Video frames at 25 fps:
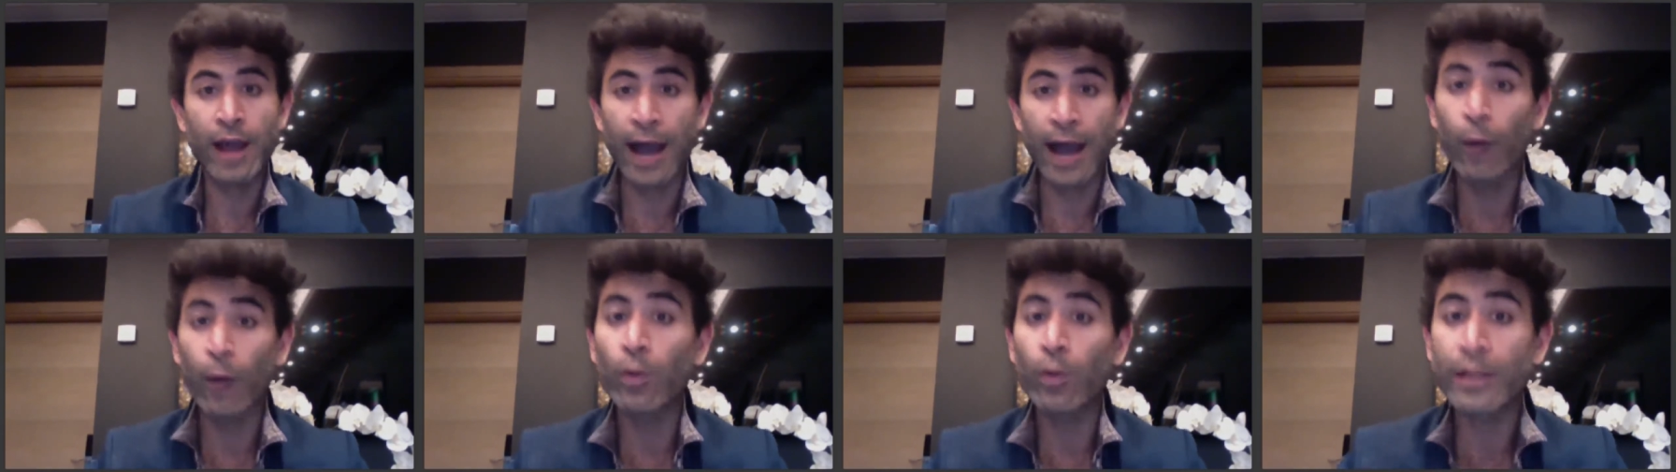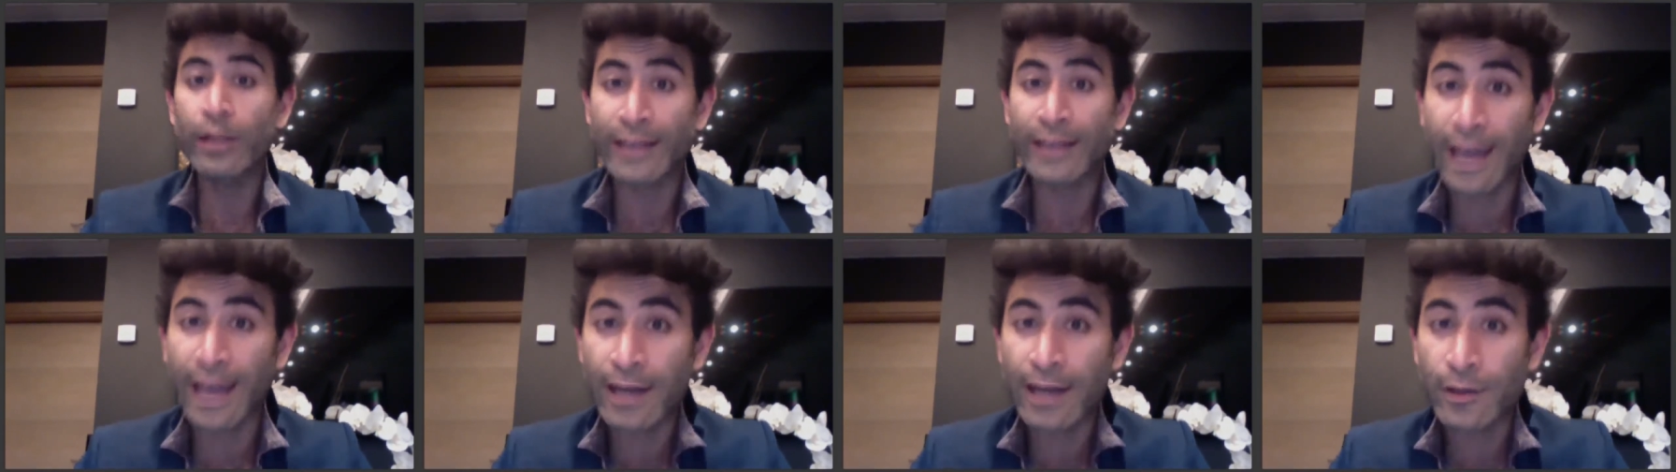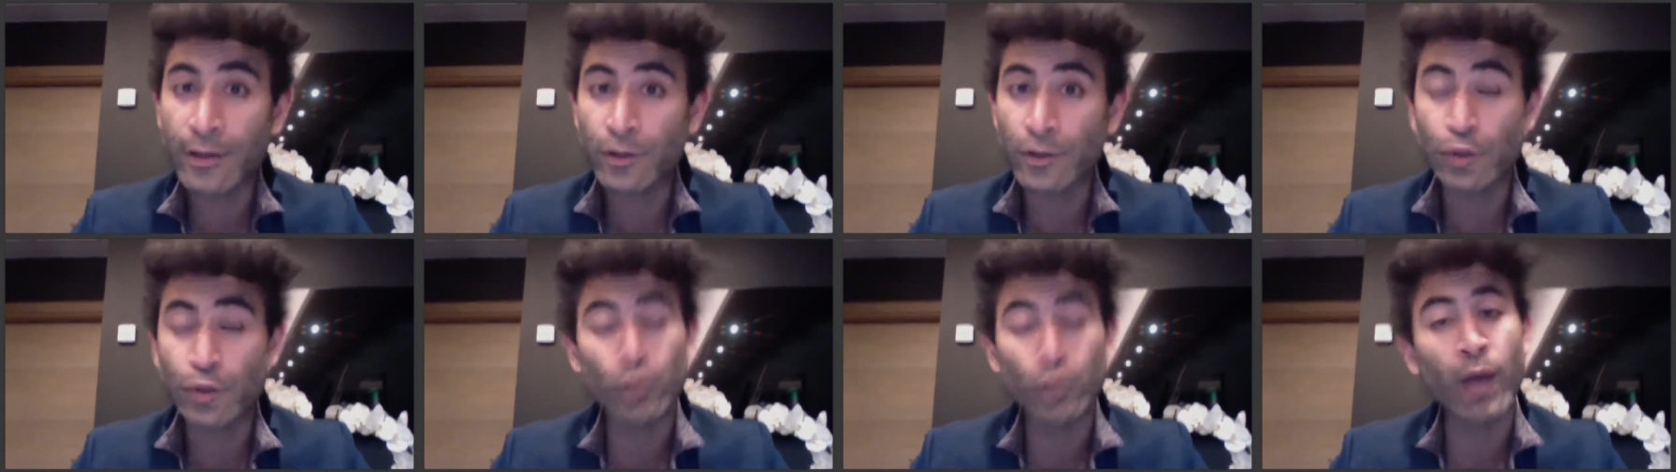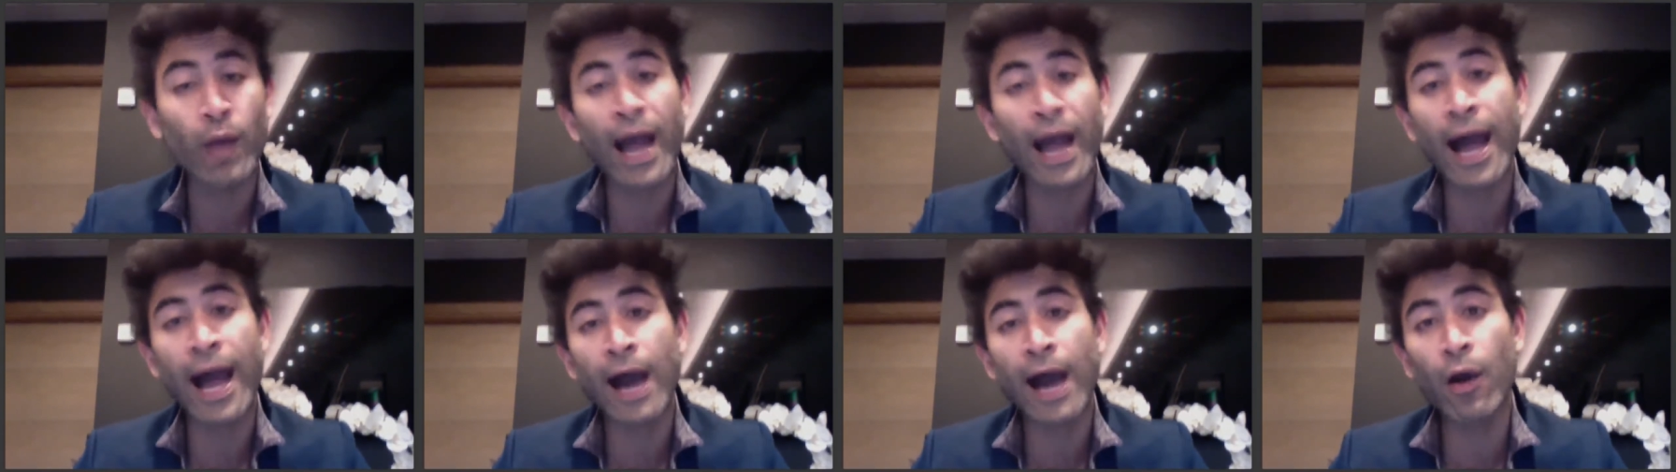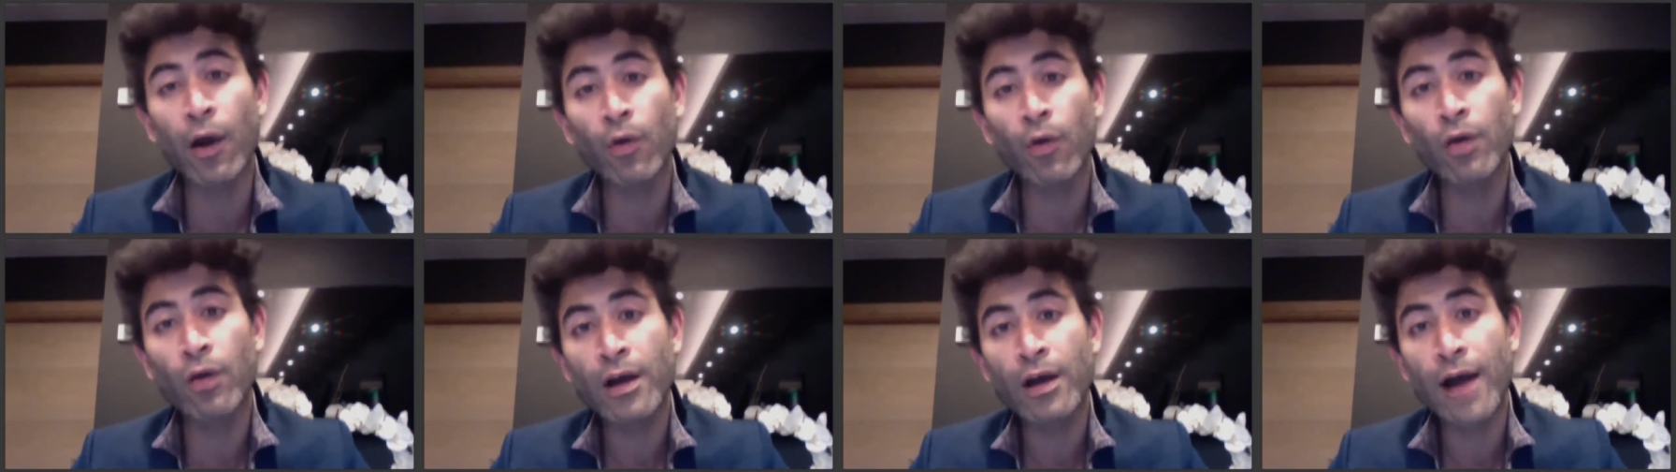I will get into
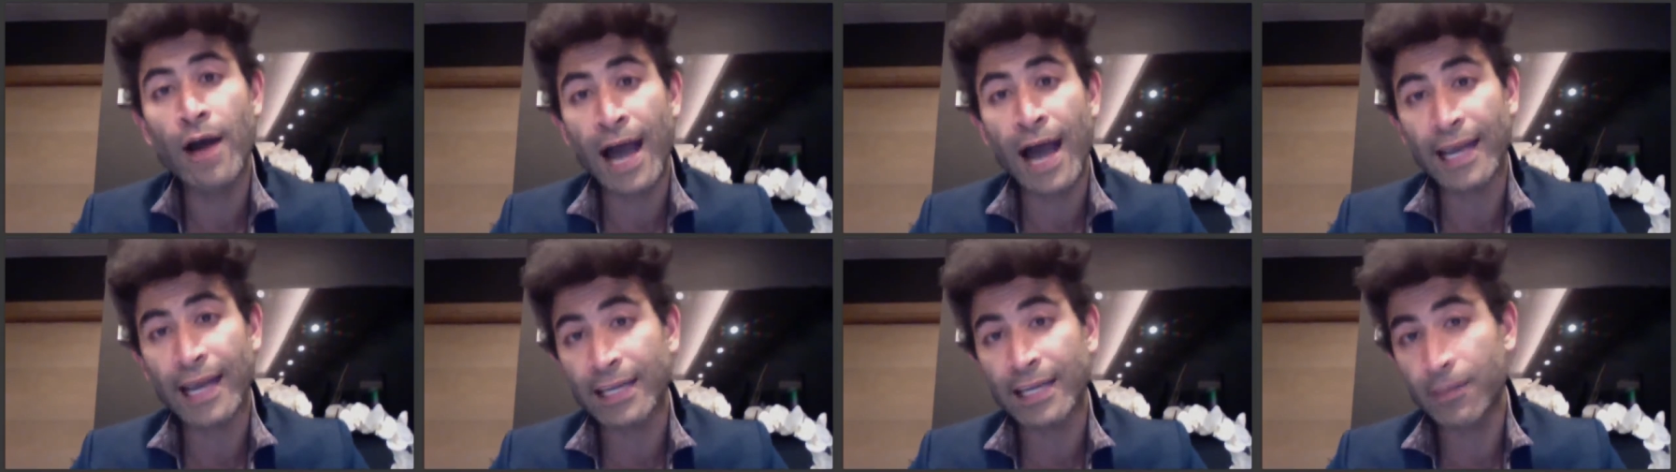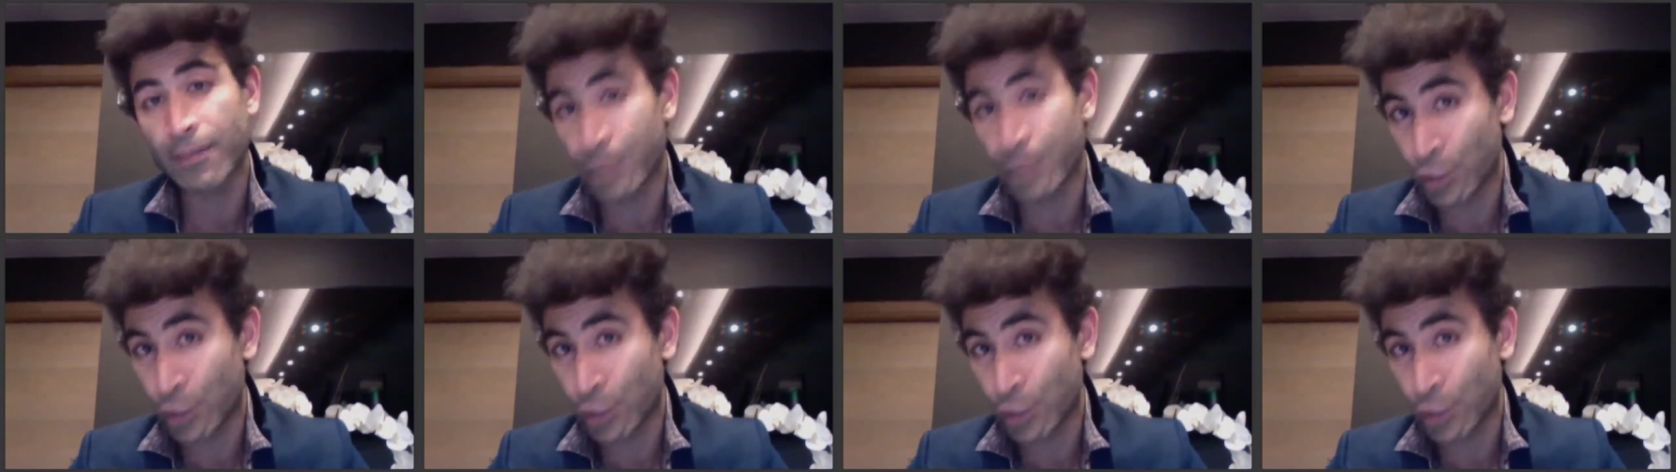how I can